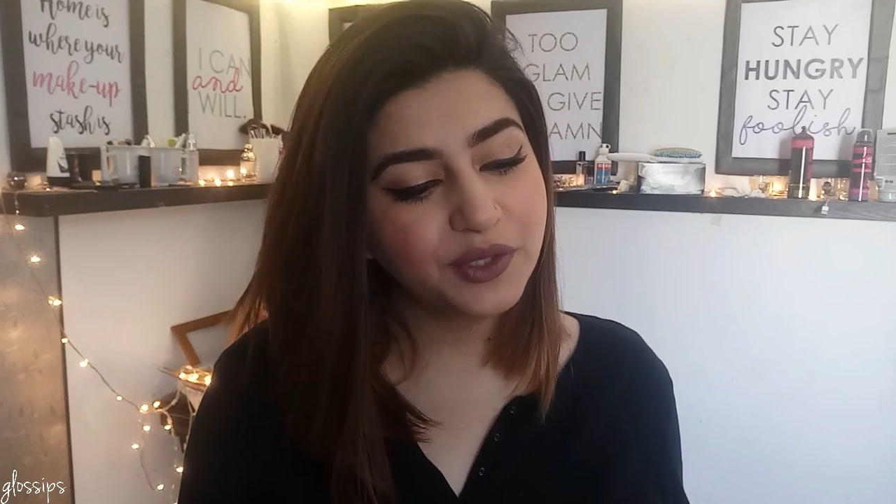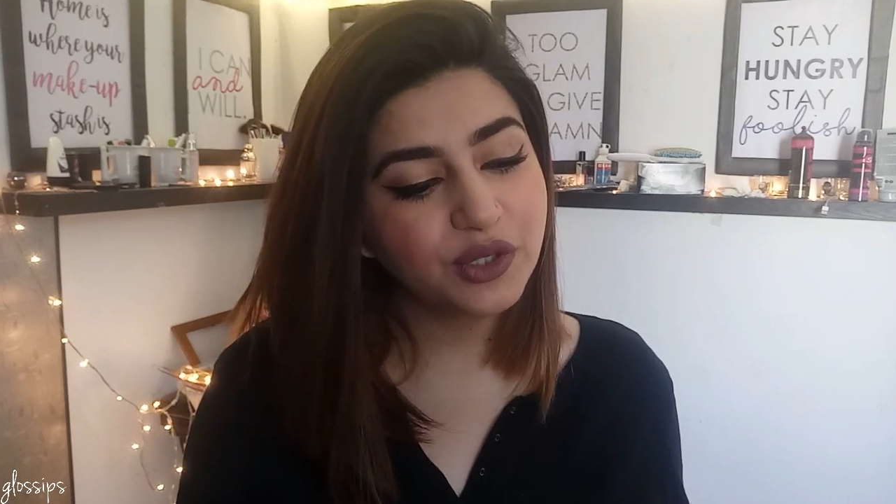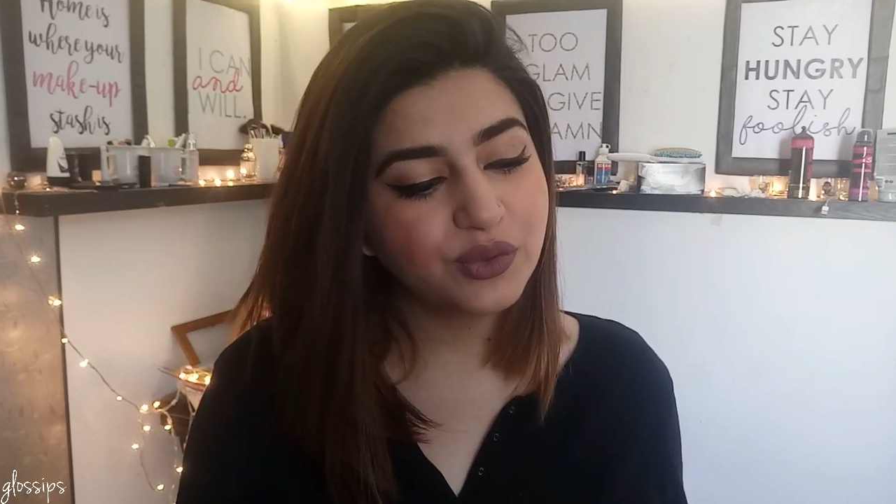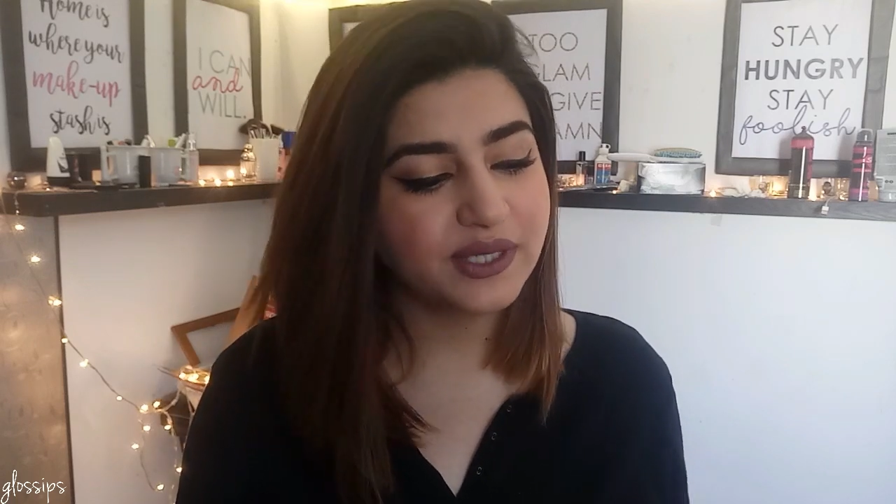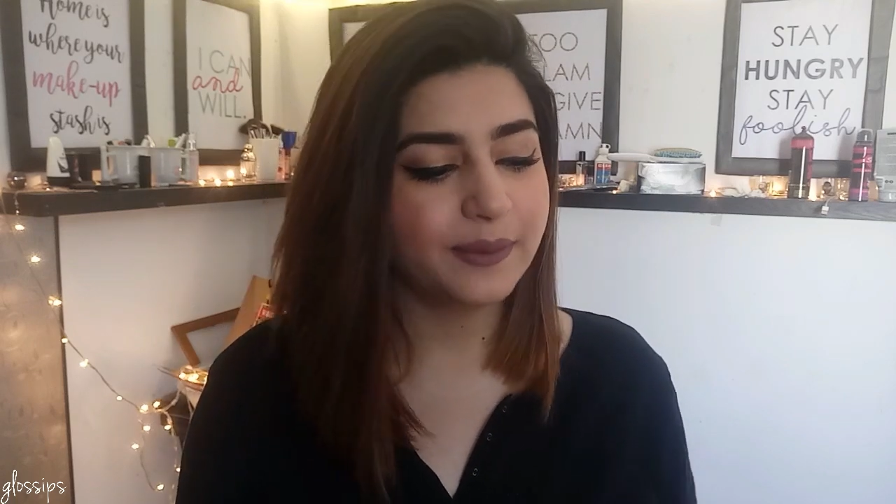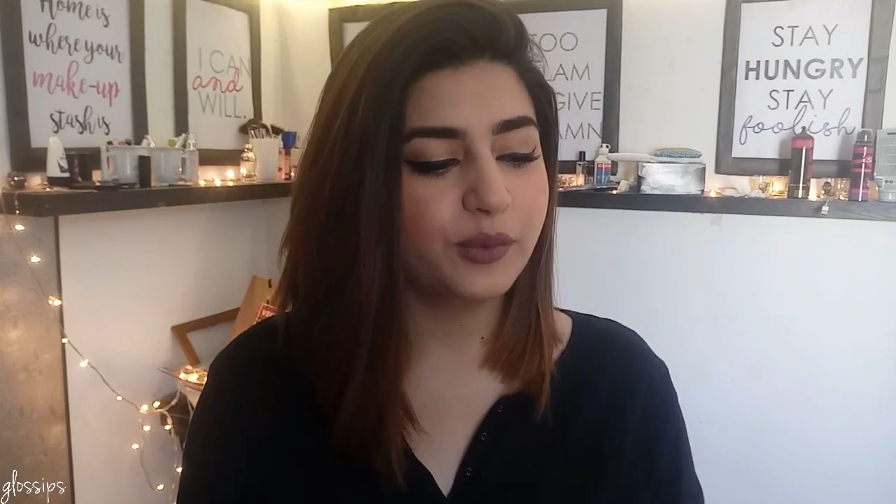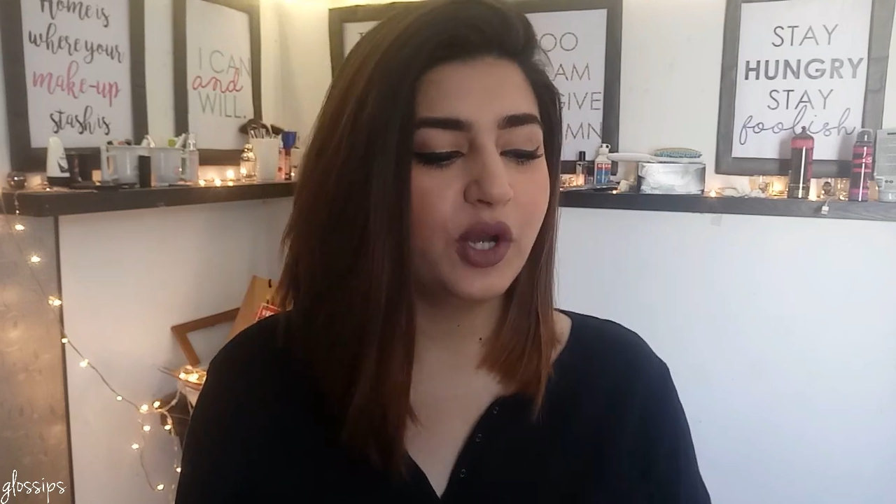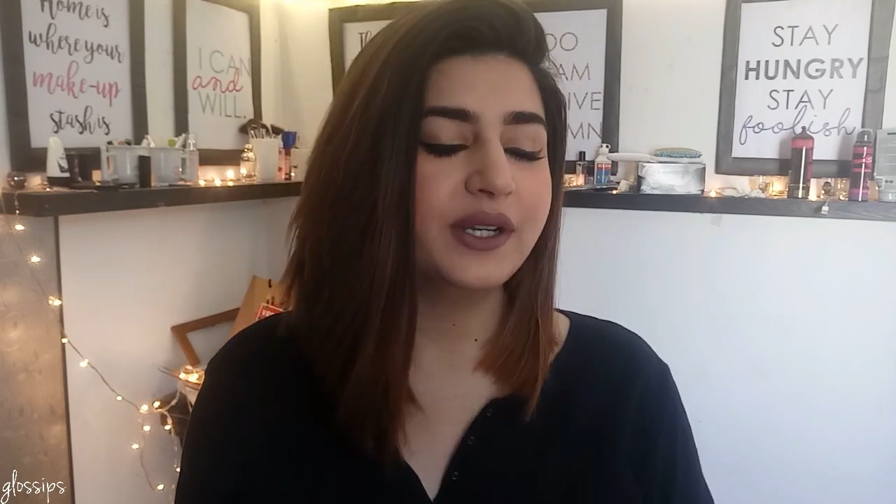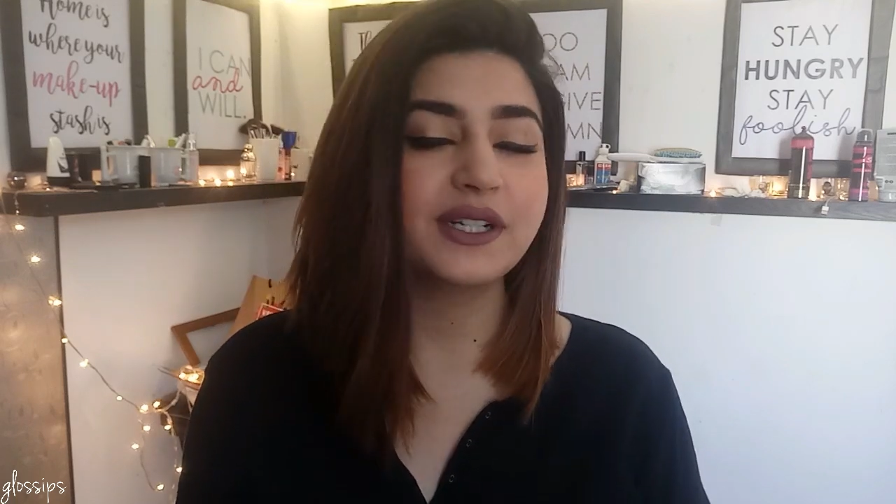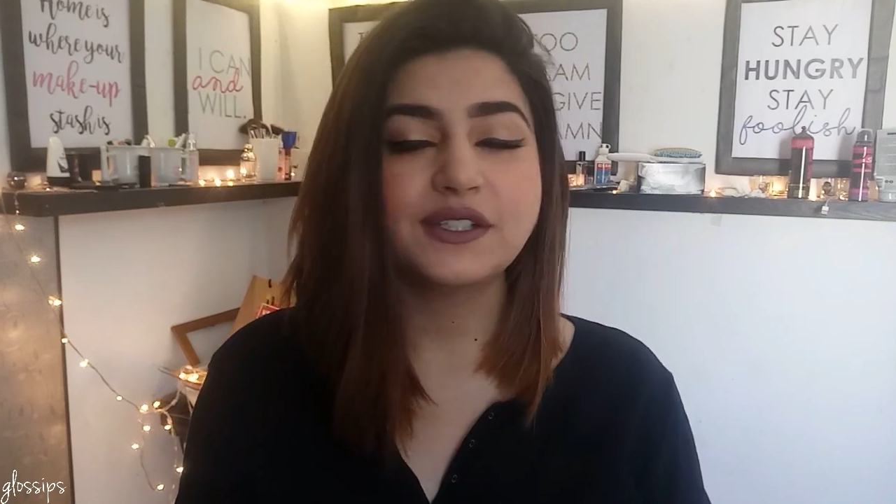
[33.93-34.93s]
using
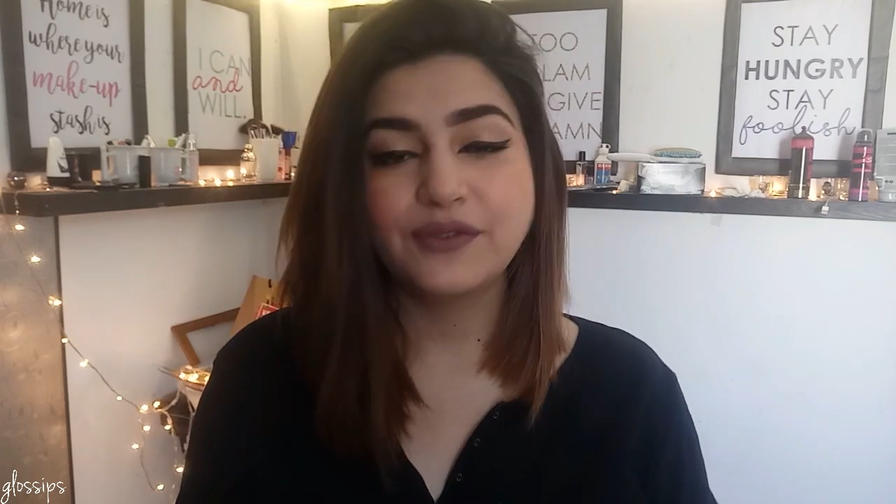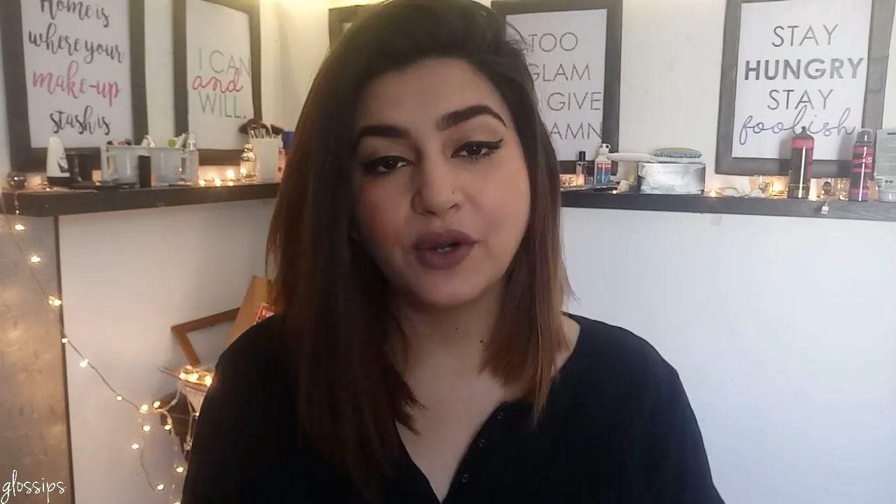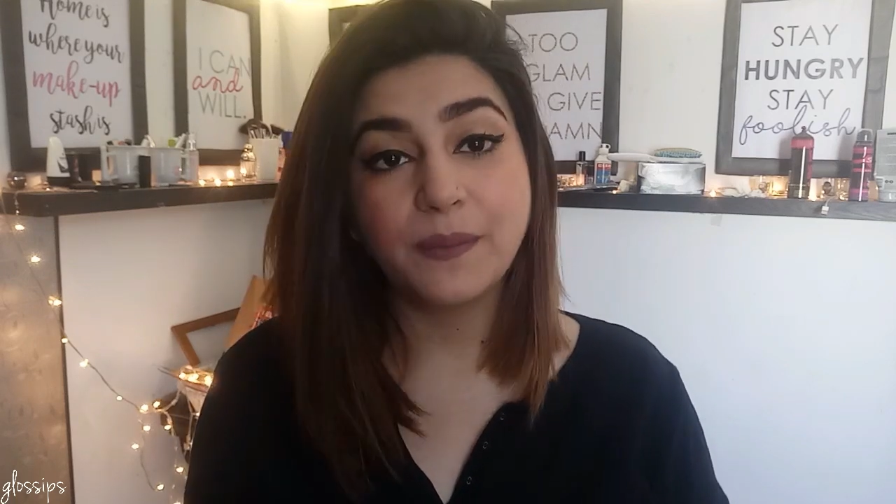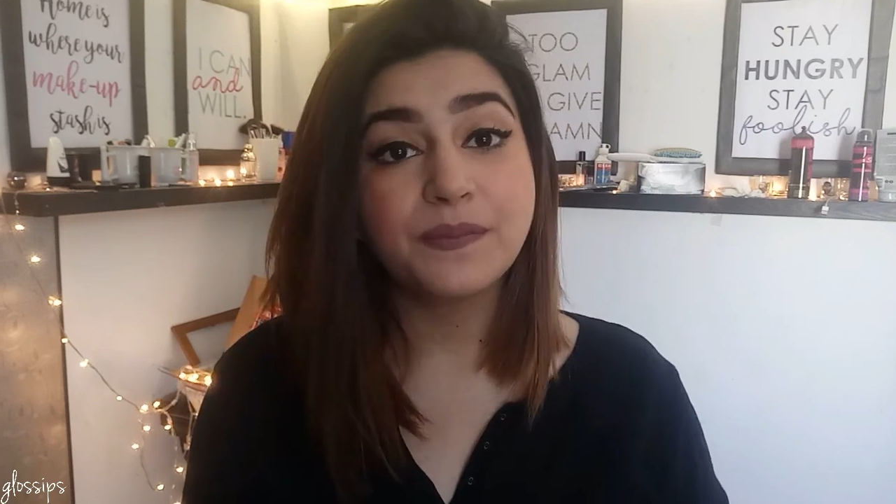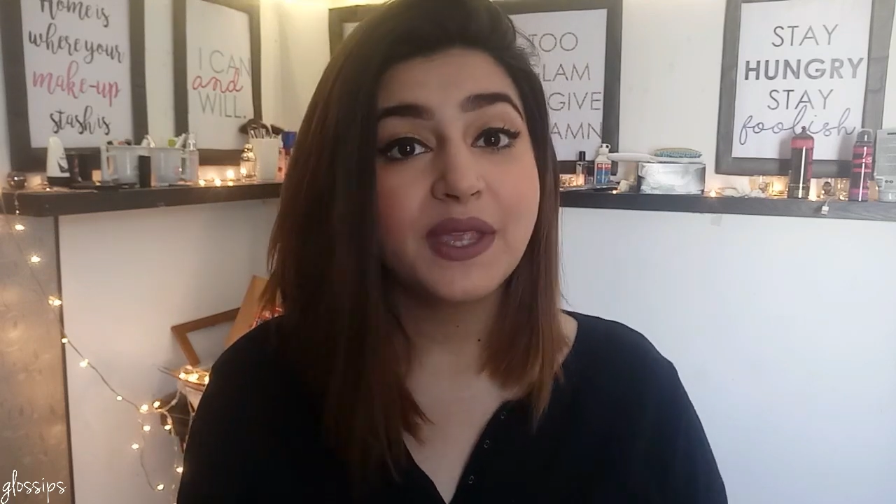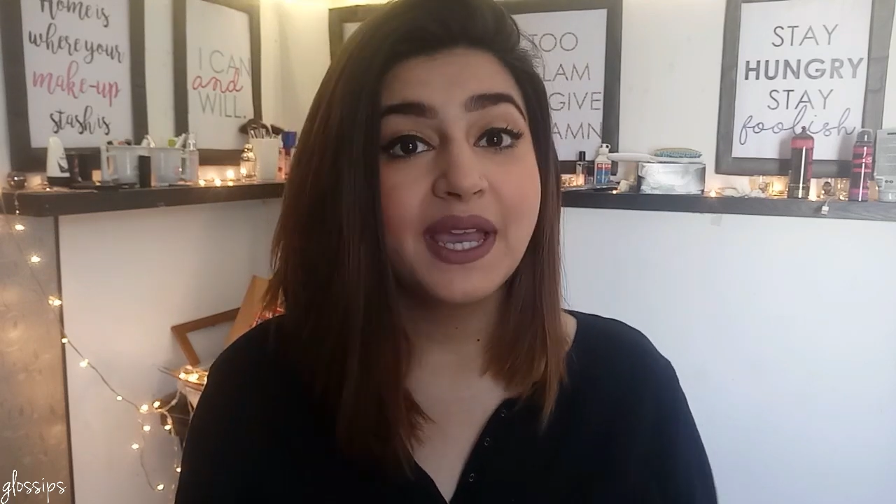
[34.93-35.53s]
products from